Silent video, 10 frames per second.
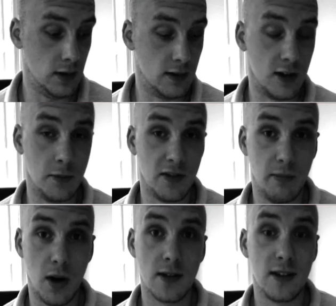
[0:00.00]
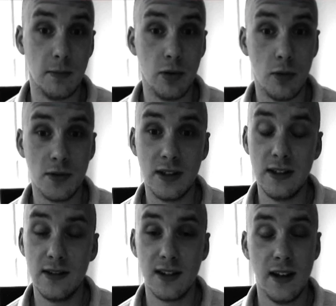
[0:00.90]
in terms of marketing
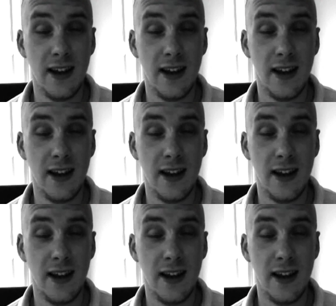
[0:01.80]
properties.